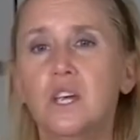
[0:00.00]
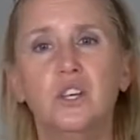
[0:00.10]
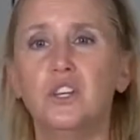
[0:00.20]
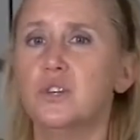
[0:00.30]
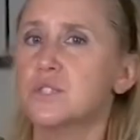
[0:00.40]

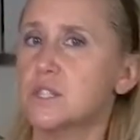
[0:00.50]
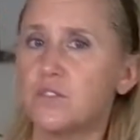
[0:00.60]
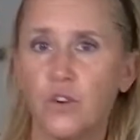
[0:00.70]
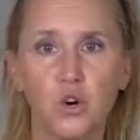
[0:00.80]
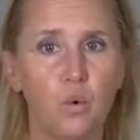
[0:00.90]
You can use
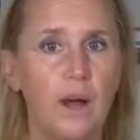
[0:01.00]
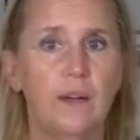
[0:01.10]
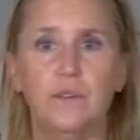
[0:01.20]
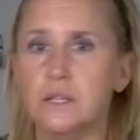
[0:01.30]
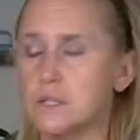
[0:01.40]
this for
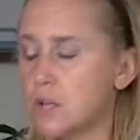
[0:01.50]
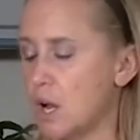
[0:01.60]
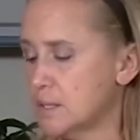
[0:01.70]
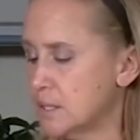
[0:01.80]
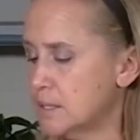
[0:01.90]
gravies,
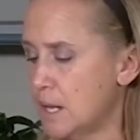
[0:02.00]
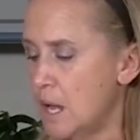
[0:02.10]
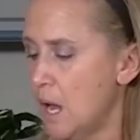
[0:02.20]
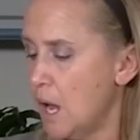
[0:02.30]
sauces,